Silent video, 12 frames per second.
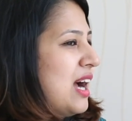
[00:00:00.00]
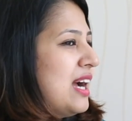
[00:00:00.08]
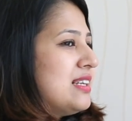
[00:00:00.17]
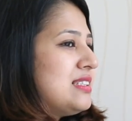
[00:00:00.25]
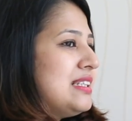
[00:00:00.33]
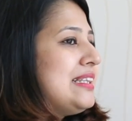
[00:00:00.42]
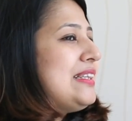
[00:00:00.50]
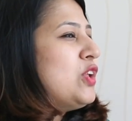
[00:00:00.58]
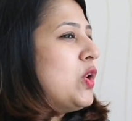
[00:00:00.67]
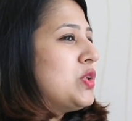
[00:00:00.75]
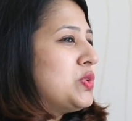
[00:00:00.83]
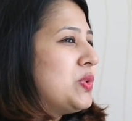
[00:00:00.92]
I still
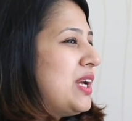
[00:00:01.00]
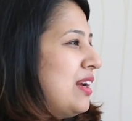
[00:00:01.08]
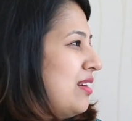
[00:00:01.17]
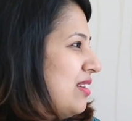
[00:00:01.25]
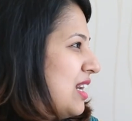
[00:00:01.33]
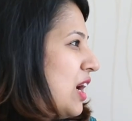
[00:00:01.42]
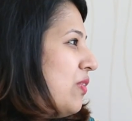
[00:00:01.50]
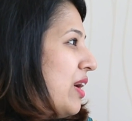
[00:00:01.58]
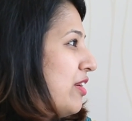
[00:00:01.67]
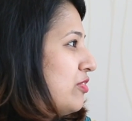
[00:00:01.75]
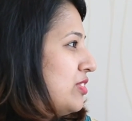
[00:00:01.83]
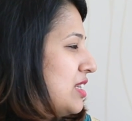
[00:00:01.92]
thought, okay, now
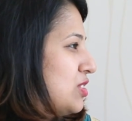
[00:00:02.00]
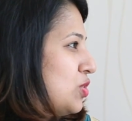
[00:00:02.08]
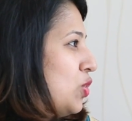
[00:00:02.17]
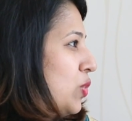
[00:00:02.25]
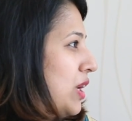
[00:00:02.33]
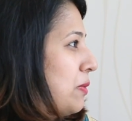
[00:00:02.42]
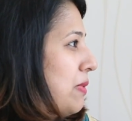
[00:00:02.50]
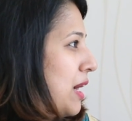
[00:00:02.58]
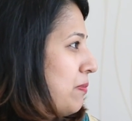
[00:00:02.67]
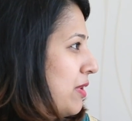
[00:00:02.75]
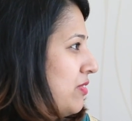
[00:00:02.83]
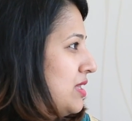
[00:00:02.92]
there's no looking back.
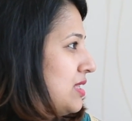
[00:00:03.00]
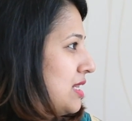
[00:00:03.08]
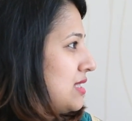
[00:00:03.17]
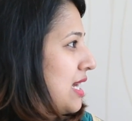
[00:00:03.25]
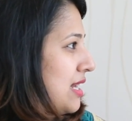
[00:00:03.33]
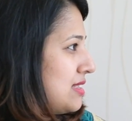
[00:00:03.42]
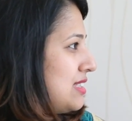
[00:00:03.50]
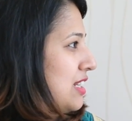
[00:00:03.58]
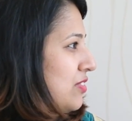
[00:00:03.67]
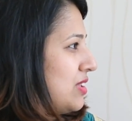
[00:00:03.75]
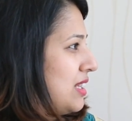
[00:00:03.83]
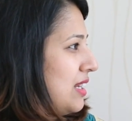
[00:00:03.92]
My visa is cancelled,
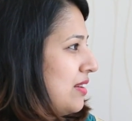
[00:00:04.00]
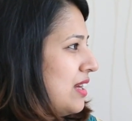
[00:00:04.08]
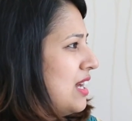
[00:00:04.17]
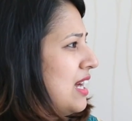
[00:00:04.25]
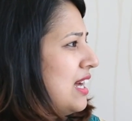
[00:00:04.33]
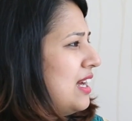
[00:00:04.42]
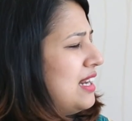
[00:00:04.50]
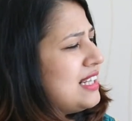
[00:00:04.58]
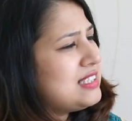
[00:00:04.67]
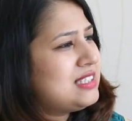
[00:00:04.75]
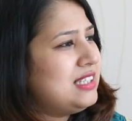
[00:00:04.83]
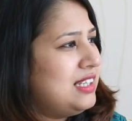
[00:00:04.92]
everything. Now
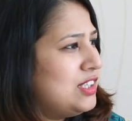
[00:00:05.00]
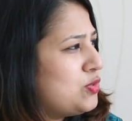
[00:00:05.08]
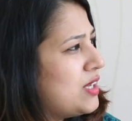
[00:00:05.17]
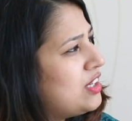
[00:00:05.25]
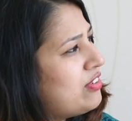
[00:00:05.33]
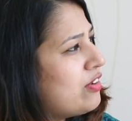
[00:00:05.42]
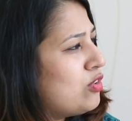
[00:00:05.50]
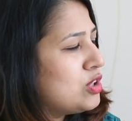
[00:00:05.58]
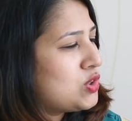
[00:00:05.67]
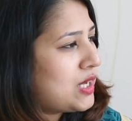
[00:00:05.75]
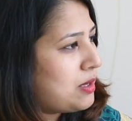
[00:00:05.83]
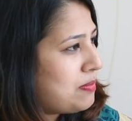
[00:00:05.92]
let's see, in 25
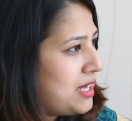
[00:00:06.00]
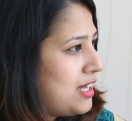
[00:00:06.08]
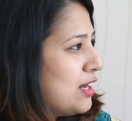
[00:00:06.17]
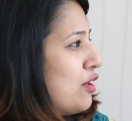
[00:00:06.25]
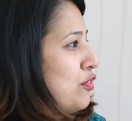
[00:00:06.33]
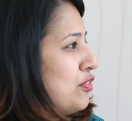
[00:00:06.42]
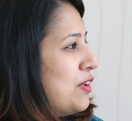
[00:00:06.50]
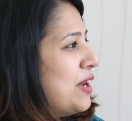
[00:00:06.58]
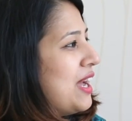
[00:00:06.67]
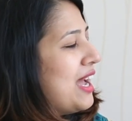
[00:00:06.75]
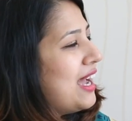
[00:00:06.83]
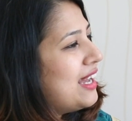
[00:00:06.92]
also I'll make enough.
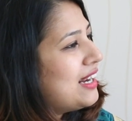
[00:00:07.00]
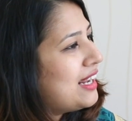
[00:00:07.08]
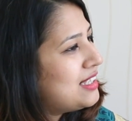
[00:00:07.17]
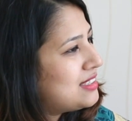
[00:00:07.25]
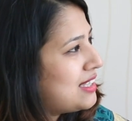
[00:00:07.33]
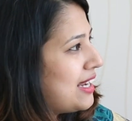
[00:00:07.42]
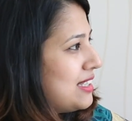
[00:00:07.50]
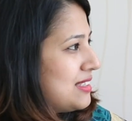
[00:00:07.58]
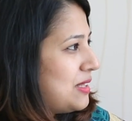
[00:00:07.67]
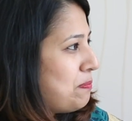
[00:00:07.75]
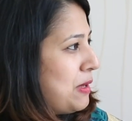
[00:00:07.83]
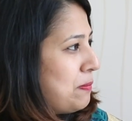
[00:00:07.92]
And I signed
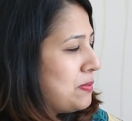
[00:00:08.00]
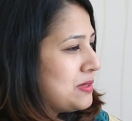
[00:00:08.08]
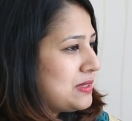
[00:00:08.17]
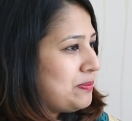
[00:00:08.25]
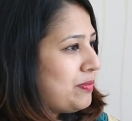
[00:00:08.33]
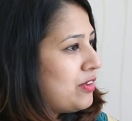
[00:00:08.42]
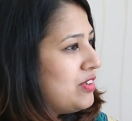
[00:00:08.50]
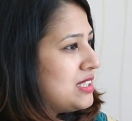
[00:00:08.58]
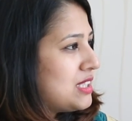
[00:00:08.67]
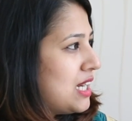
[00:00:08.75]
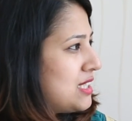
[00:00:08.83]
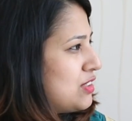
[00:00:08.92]
the papers. We
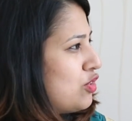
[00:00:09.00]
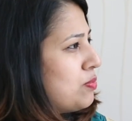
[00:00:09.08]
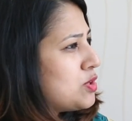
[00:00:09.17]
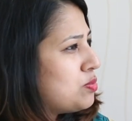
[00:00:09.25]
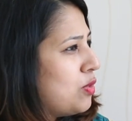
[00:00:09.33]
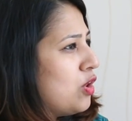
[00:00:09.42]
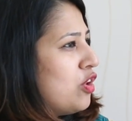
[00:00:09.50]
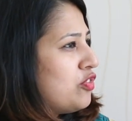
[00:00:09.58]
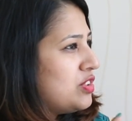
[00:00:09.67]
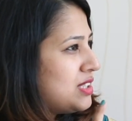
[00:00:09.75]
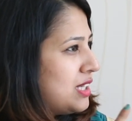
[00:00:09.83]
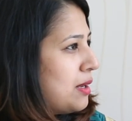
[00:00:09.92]
started from a small
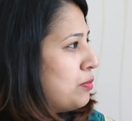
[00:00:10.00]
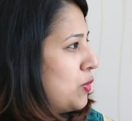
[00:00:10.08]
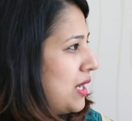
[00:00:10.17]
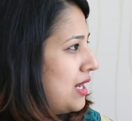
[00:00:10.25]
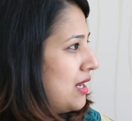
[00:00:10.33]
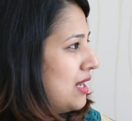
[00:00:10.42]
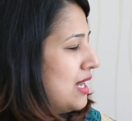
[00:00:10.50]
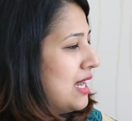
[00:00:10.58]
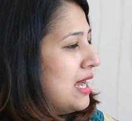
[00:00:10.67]
office in Abu Dhabi.